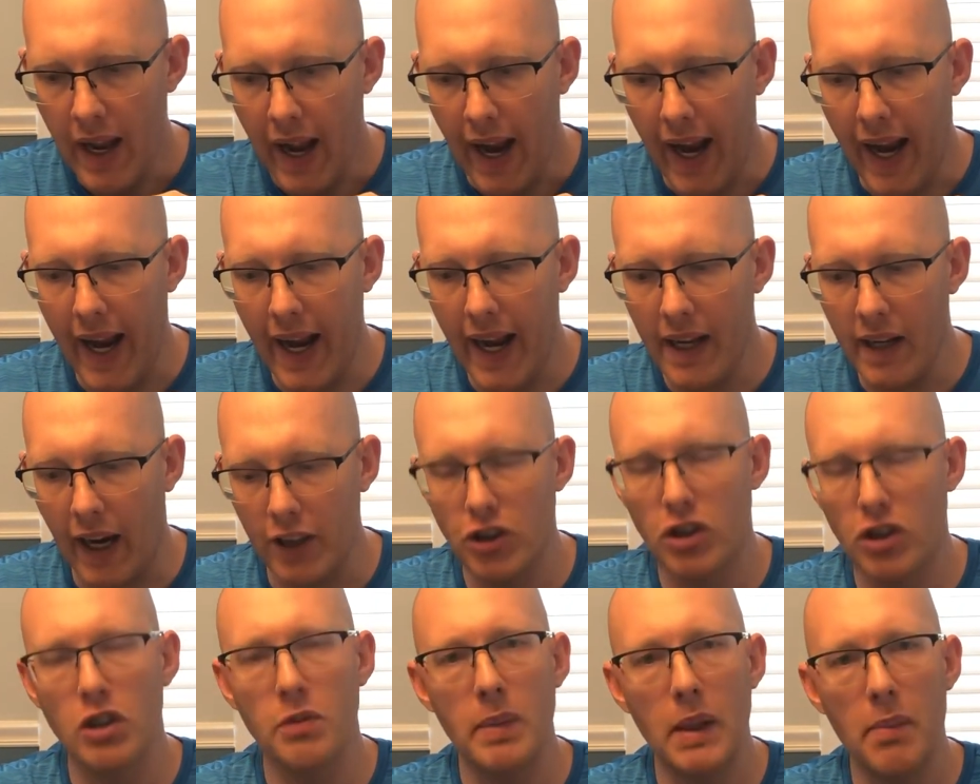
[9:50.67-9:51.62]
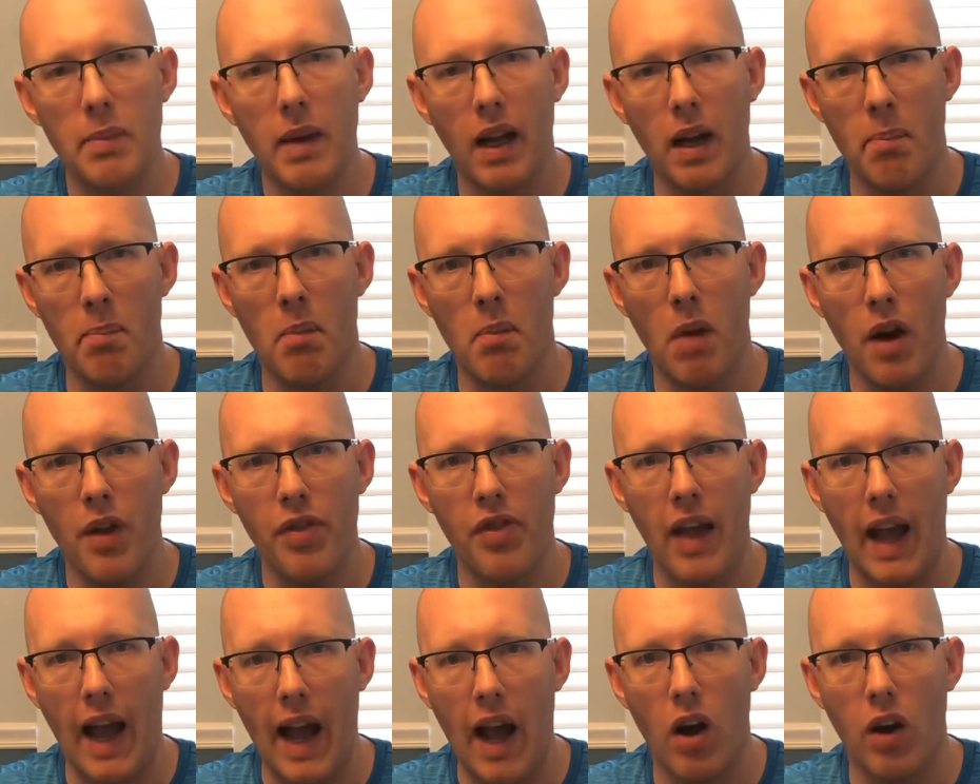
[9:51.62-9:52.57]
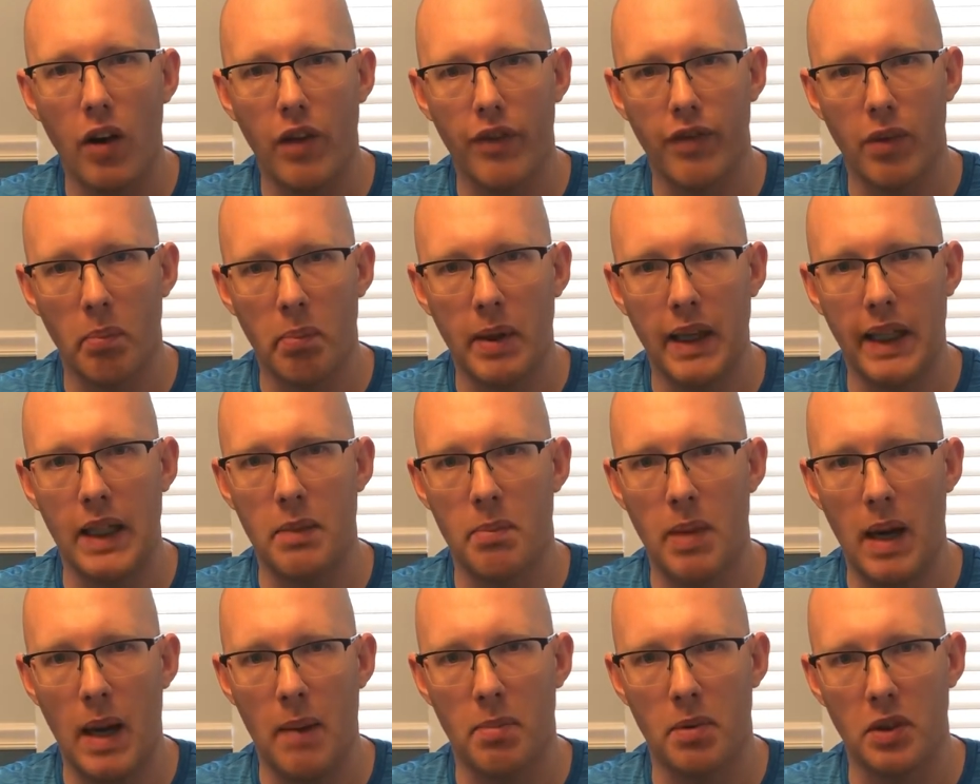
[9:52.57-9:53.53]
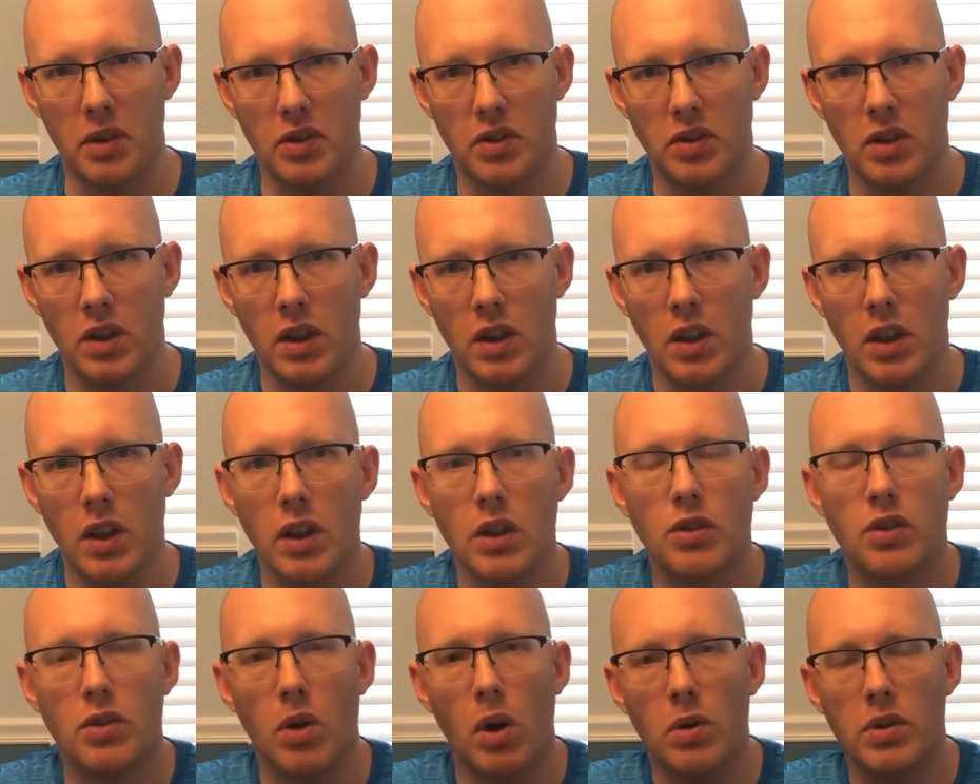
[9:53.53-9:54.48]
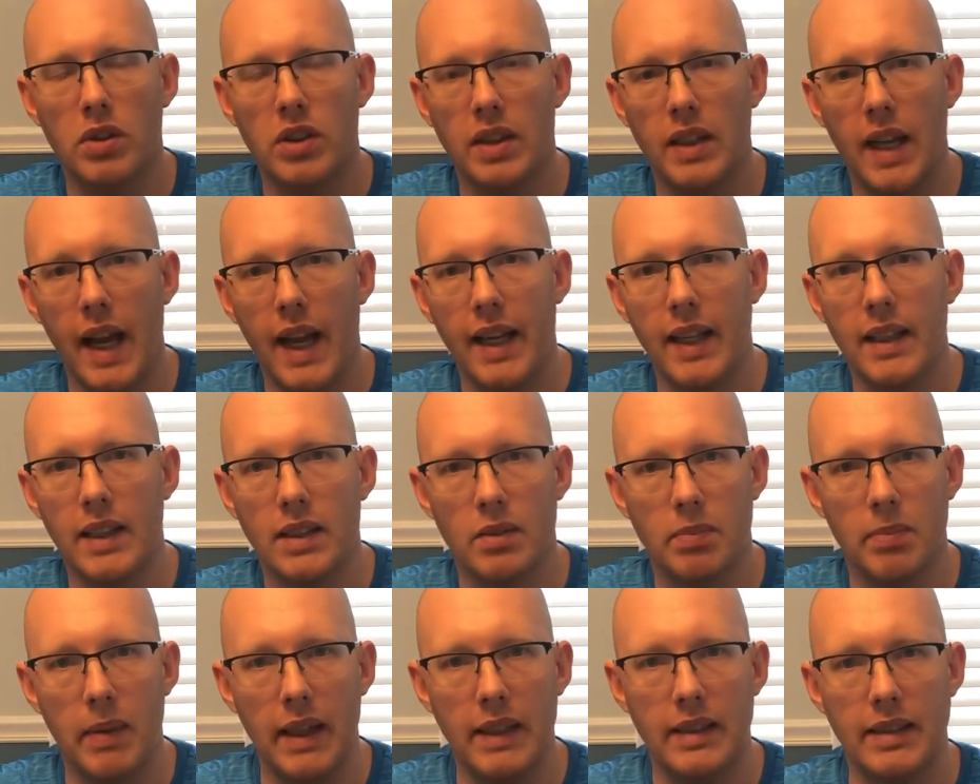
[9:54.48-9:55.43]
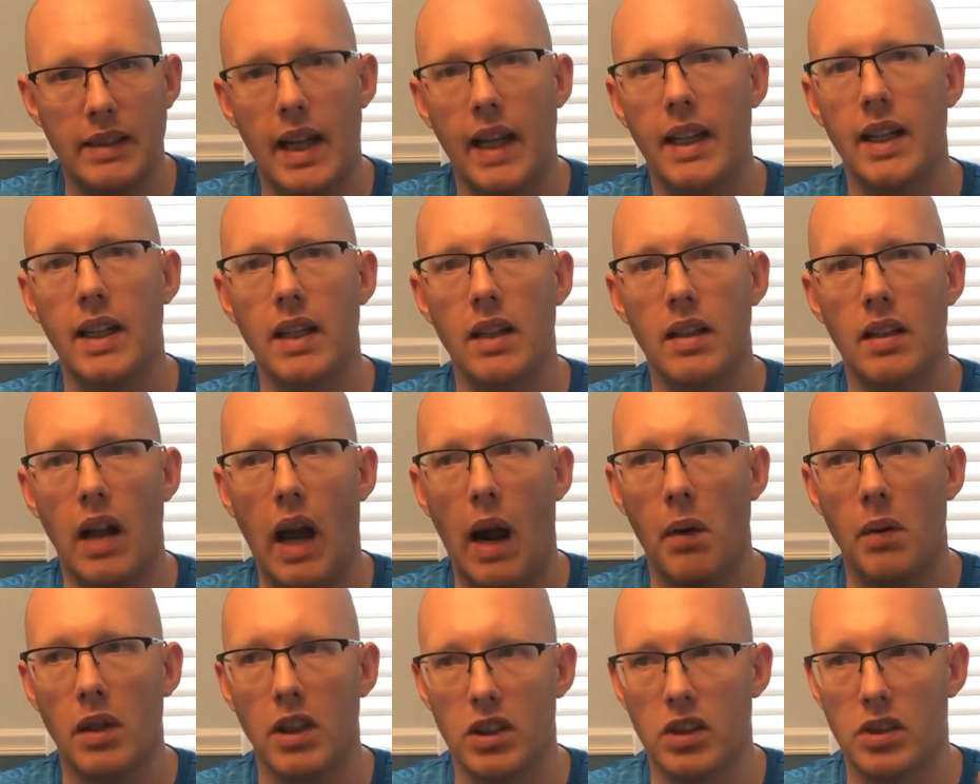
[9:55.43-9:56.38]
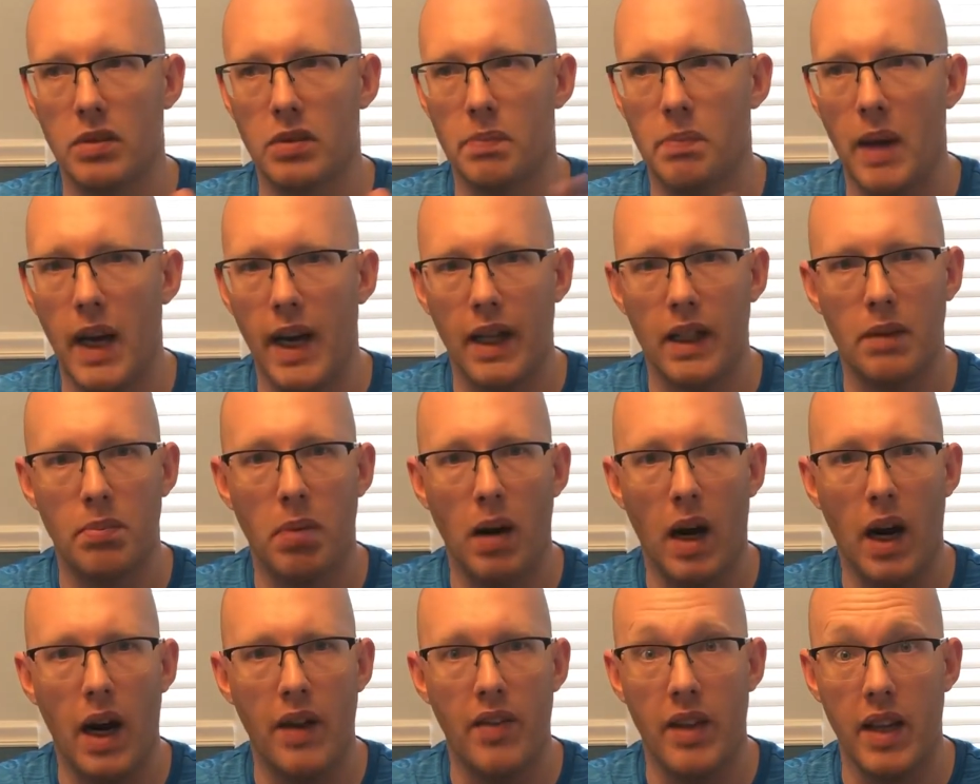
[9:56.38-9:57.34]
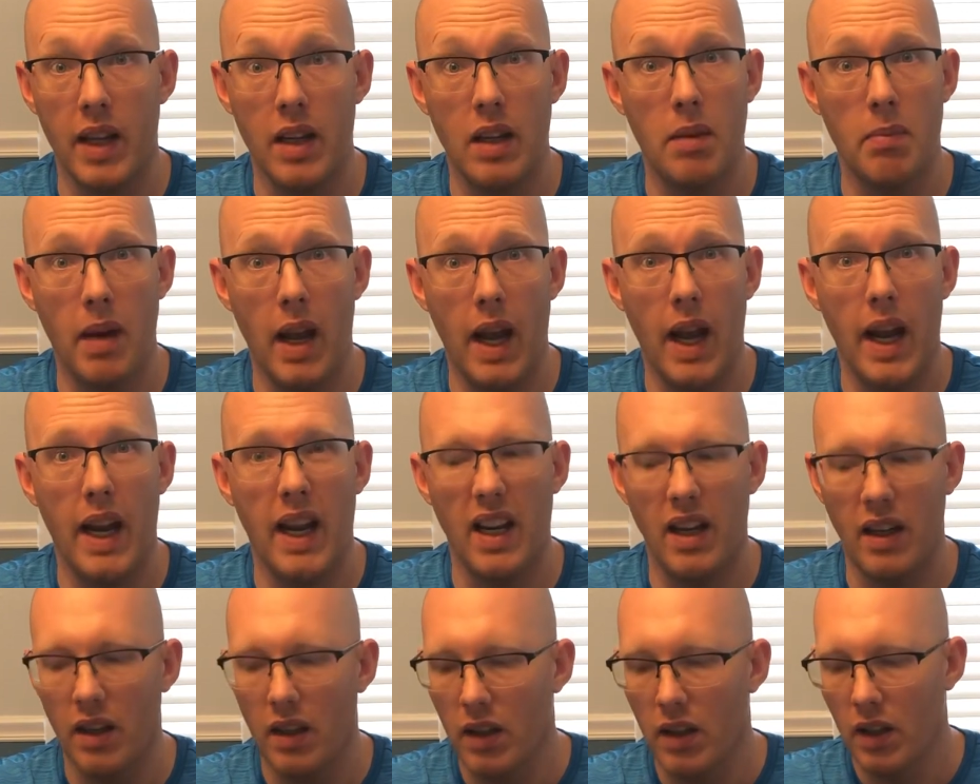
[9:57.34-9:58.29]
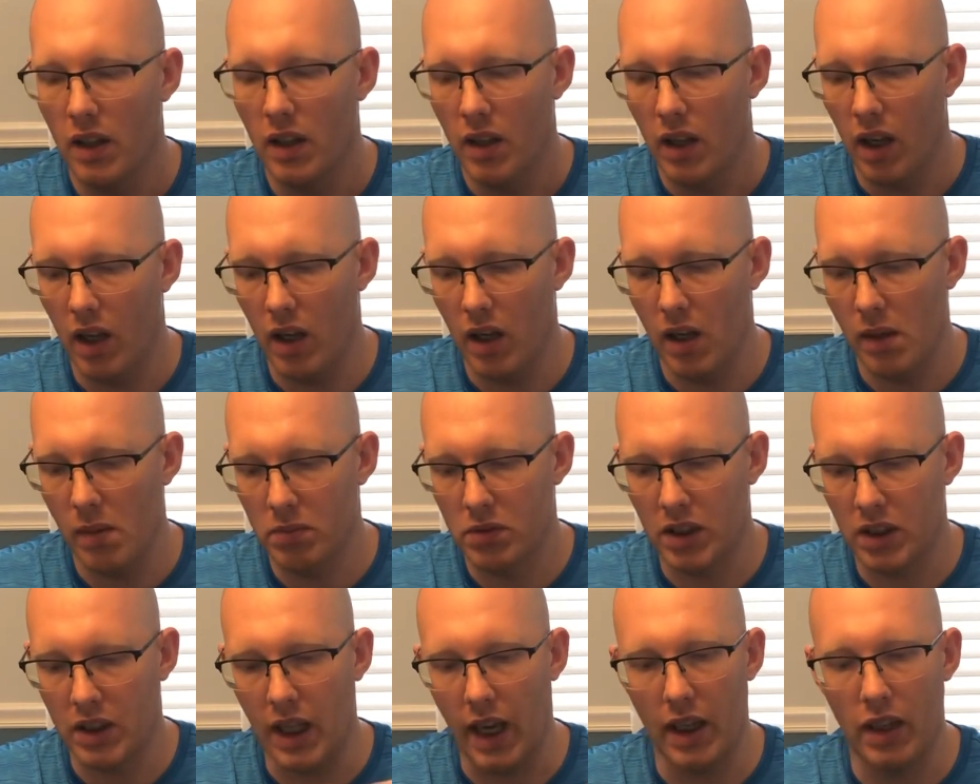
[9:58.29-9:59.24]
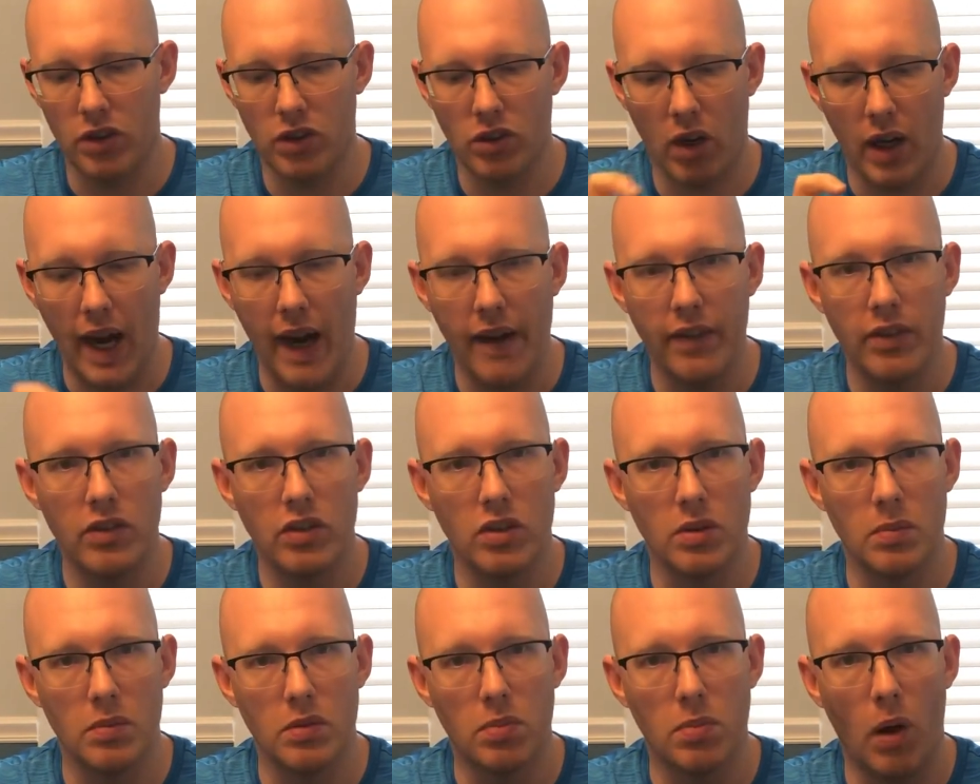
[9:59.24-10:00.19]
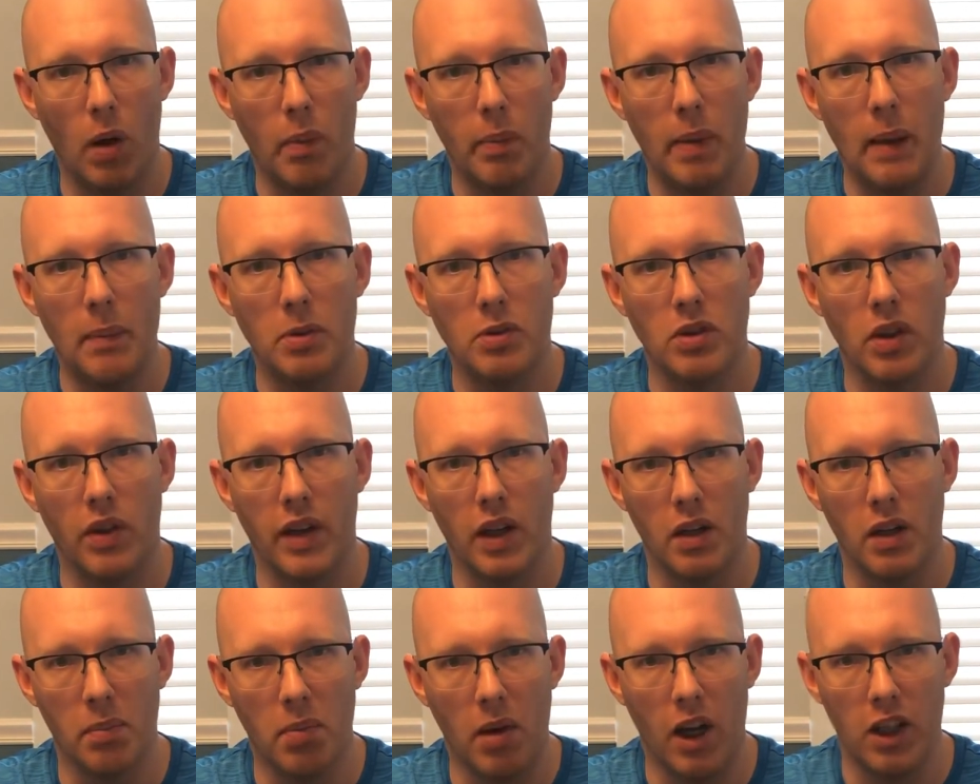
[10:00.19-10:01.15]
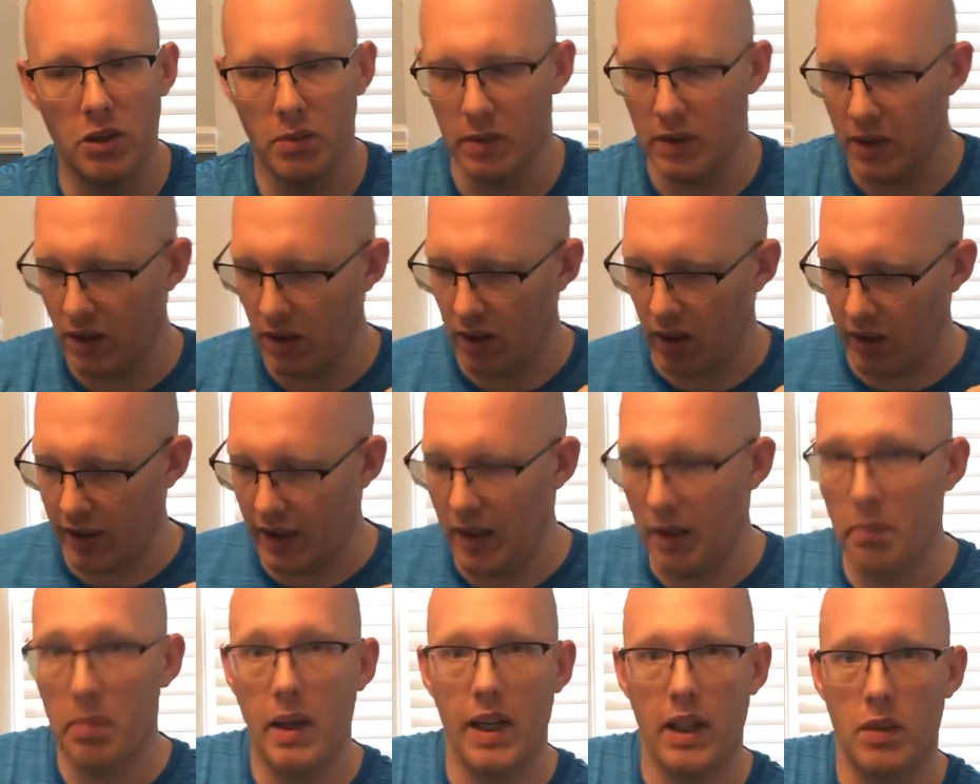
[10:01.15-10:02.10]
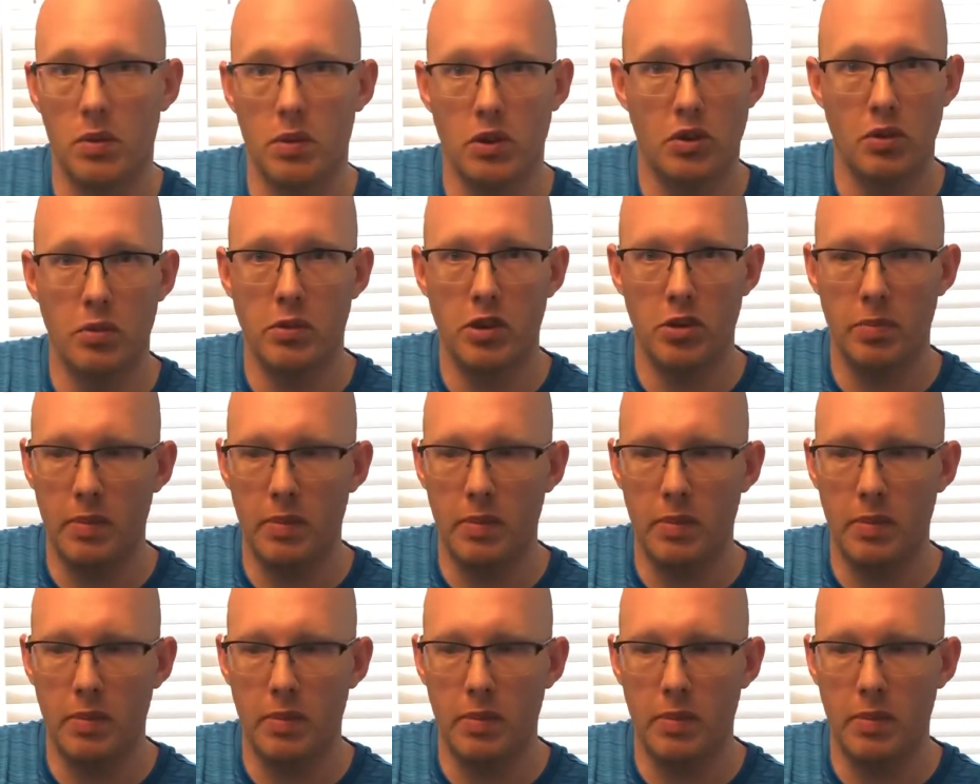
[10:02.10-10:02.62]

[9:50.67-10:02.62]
And I should be about a month out from picking peppers. So today is May 2nd. I would expect by the end of May to kind of start having some small peppers on there that possibly are getting picked, which would just